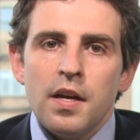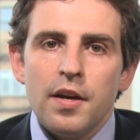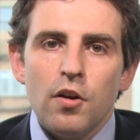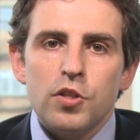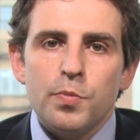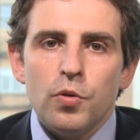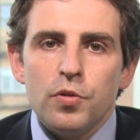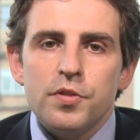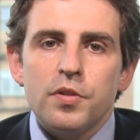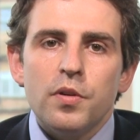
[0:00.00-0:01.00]
At
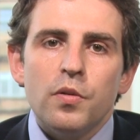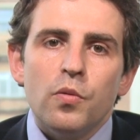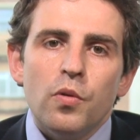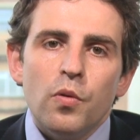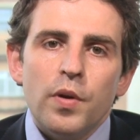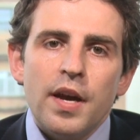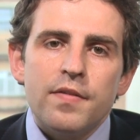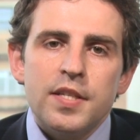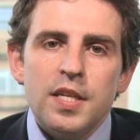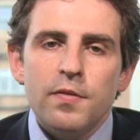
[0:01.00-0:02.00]
Osbornes, we
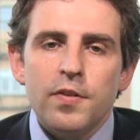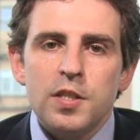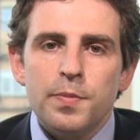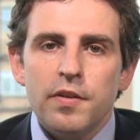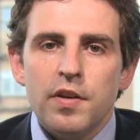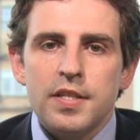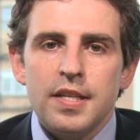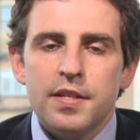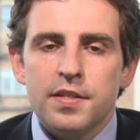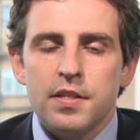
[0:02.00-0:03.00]
have a team of experienced
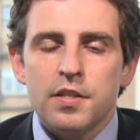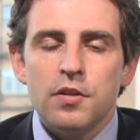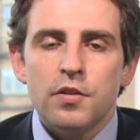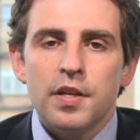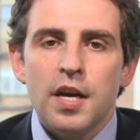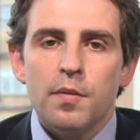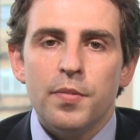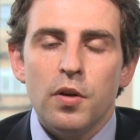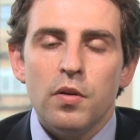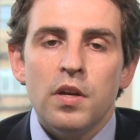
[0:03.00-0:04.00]
solicitors who can
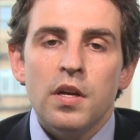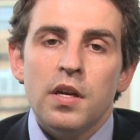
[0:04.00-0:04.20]
help you